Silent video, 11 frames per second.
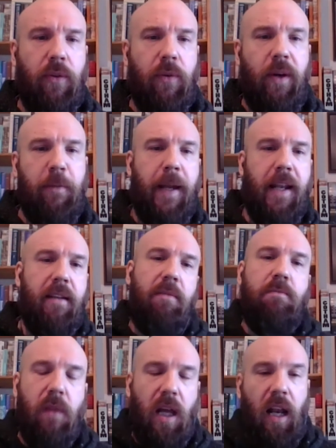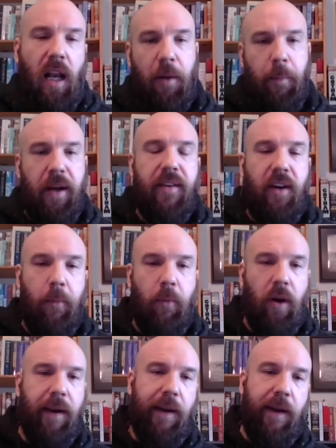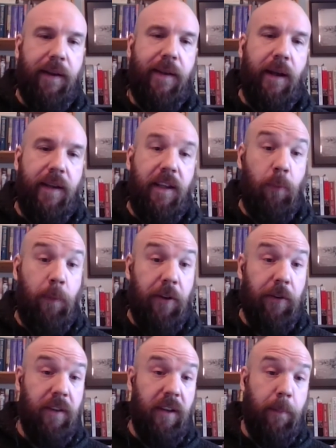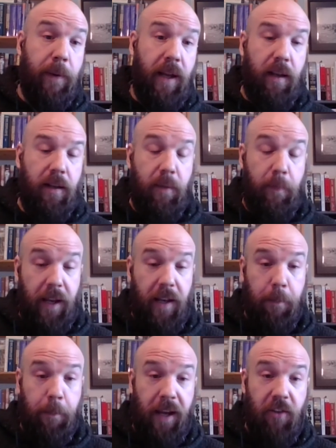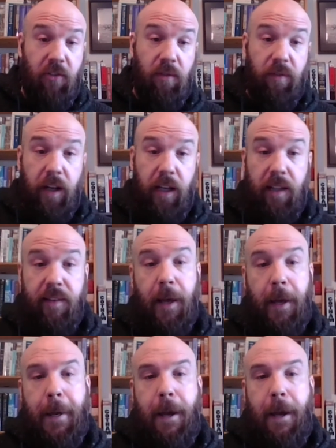So I spend a lot of my time working on these widows and dependent pension files